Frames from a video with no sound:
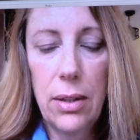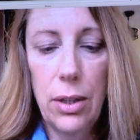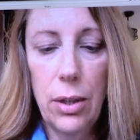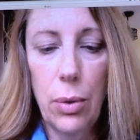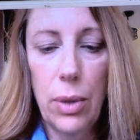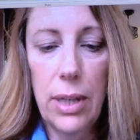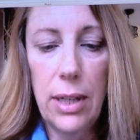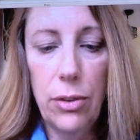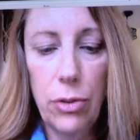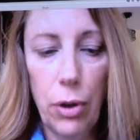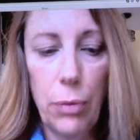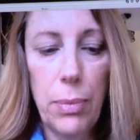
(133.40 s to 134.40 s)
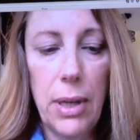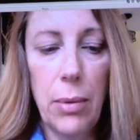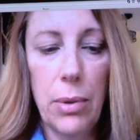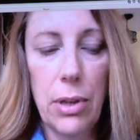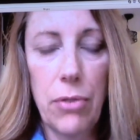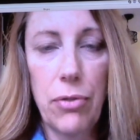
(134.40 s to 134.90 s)
he told me
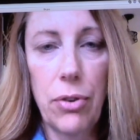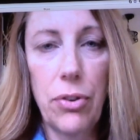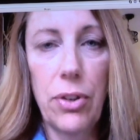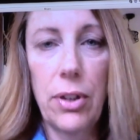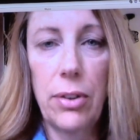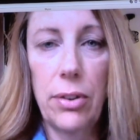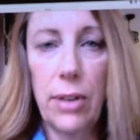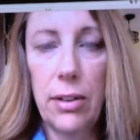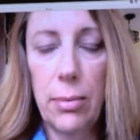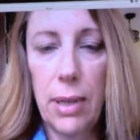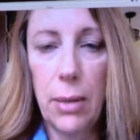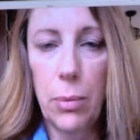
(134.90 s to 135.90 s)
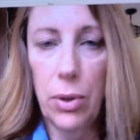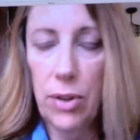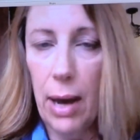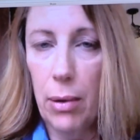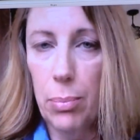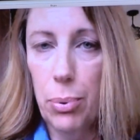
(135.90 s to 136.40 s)
one of the first things he said to me
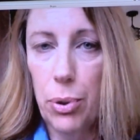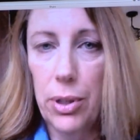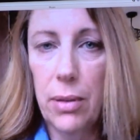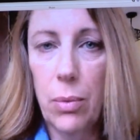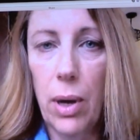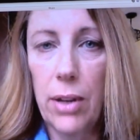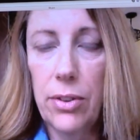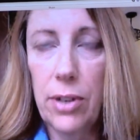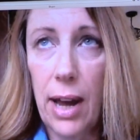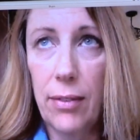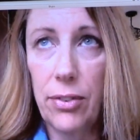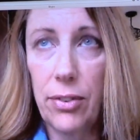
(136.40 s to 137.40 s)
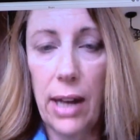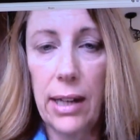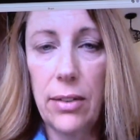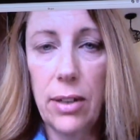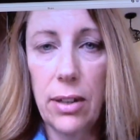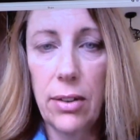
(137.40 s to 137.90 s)
was how important it was to have
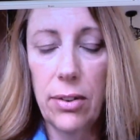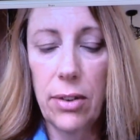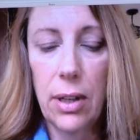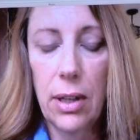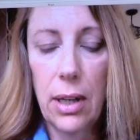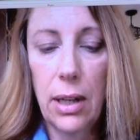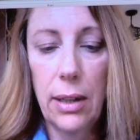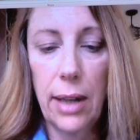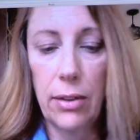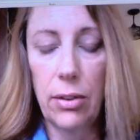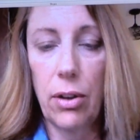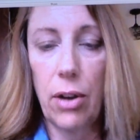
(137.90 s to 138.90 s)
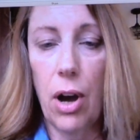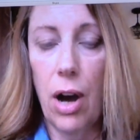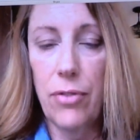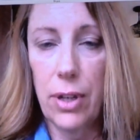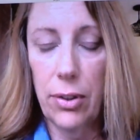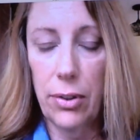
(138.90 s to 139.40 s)
scientists elected to
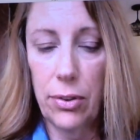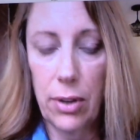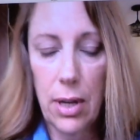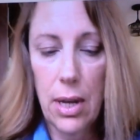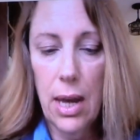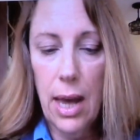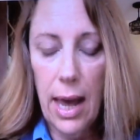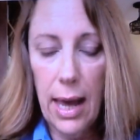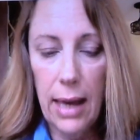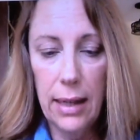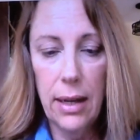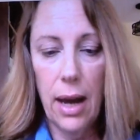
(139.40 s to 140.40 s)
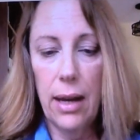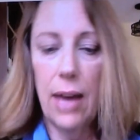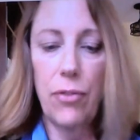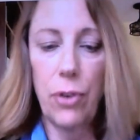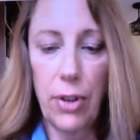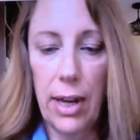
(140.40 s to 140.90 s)
office. And
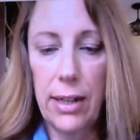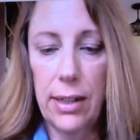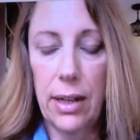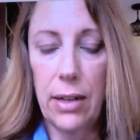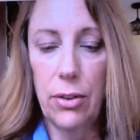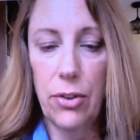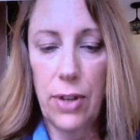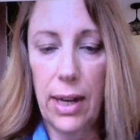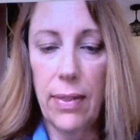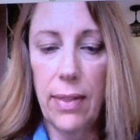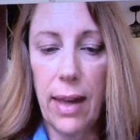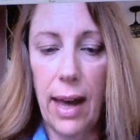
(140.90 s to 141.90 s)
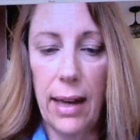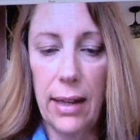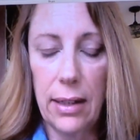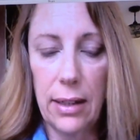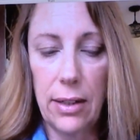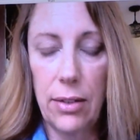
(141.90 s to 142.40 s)
at first I didn't understand
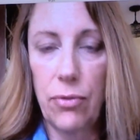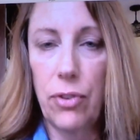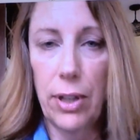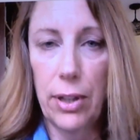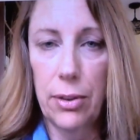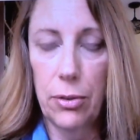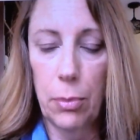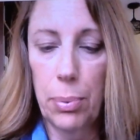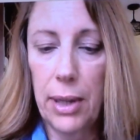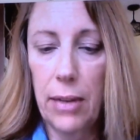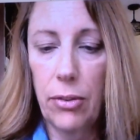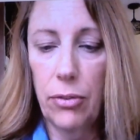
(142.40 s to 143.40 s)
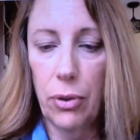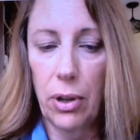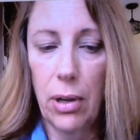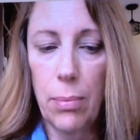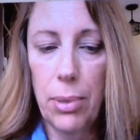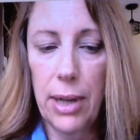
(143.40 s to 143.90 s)
that and I didn't feel that there's a place
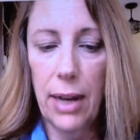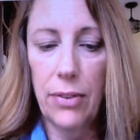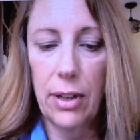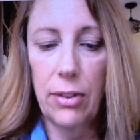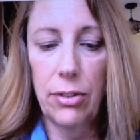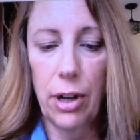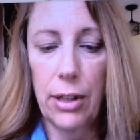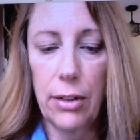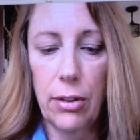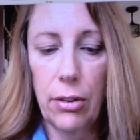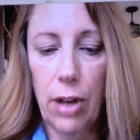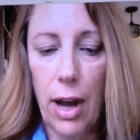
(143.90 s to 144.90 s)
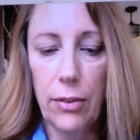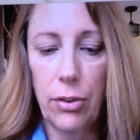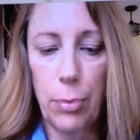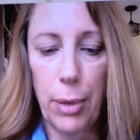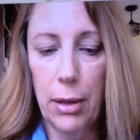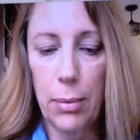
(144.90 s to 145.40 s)
for it. But as I started to talk
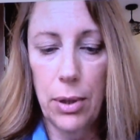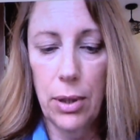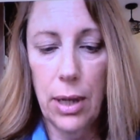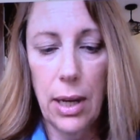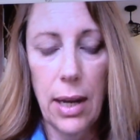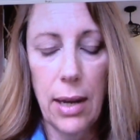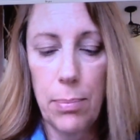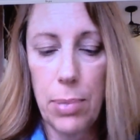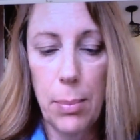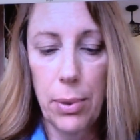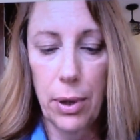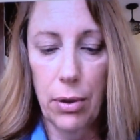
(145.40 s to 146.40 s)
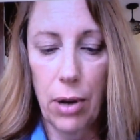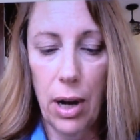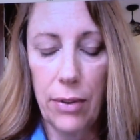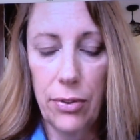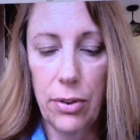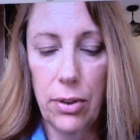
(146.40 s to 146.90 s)
to my community and people
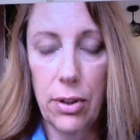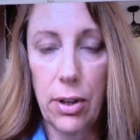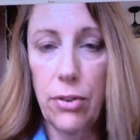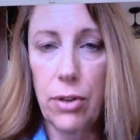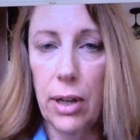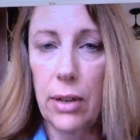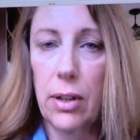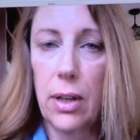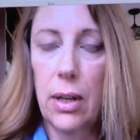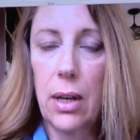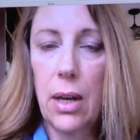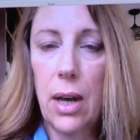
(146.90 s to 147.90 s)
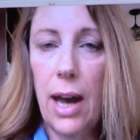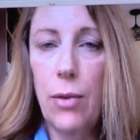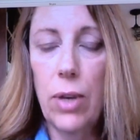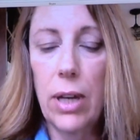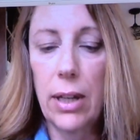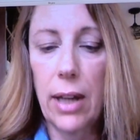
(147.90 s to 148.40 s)
across the district, I
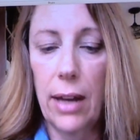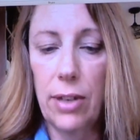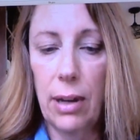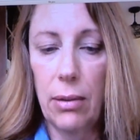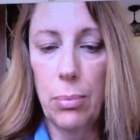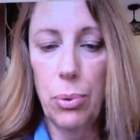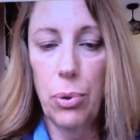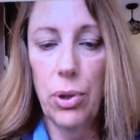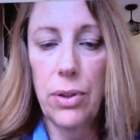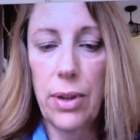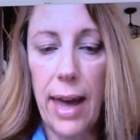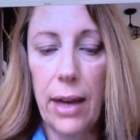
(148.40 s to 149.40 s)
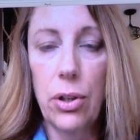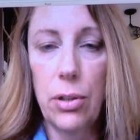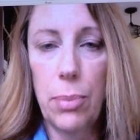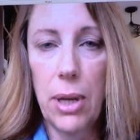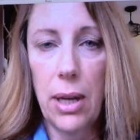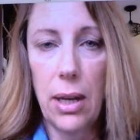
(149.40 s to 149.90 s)
realized how important that
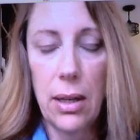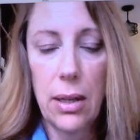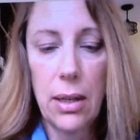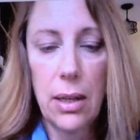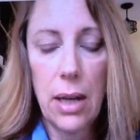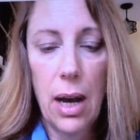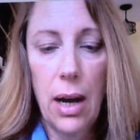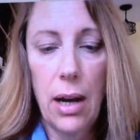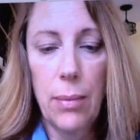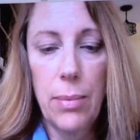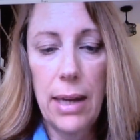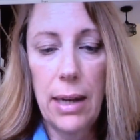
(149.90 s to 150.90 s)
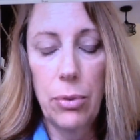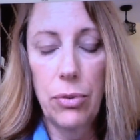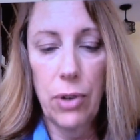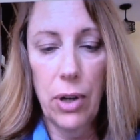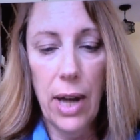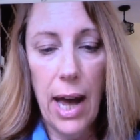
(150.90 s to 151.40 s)
could be. And I
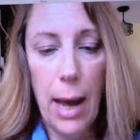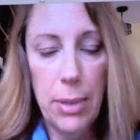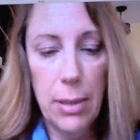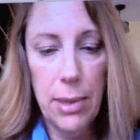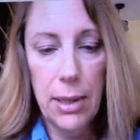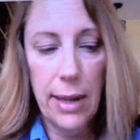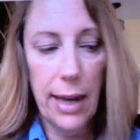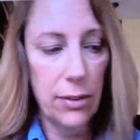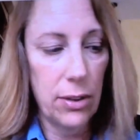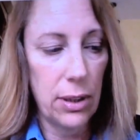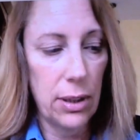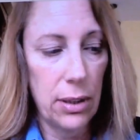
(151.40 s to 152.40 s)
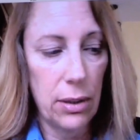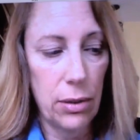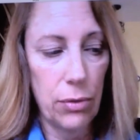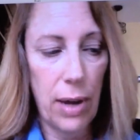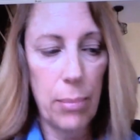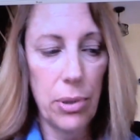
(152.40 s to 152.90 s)
was very happy to be elected in
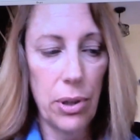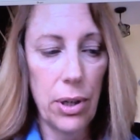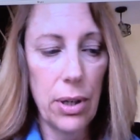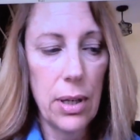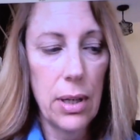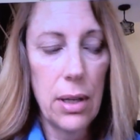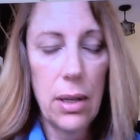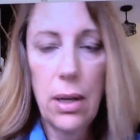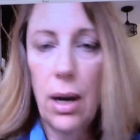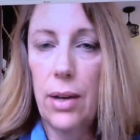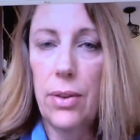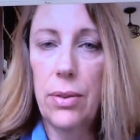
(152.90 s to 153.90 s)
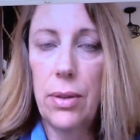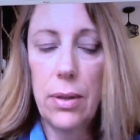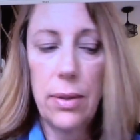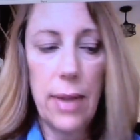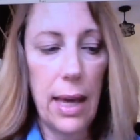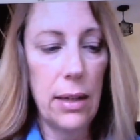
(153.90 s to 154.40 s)
November.
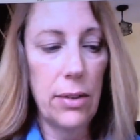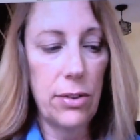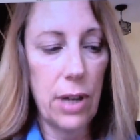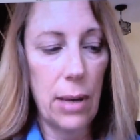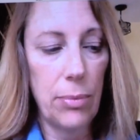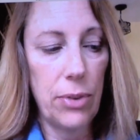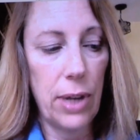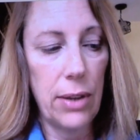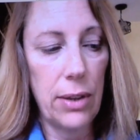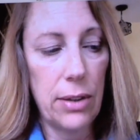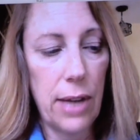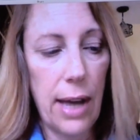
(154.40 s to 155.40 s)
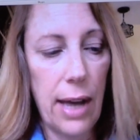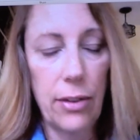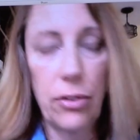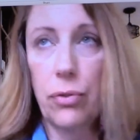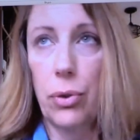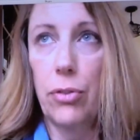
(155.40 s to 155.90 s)
Then, as Tom said, the
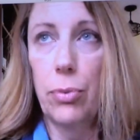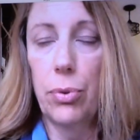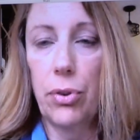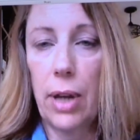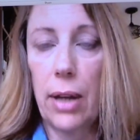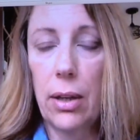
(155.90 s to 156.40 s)
task force was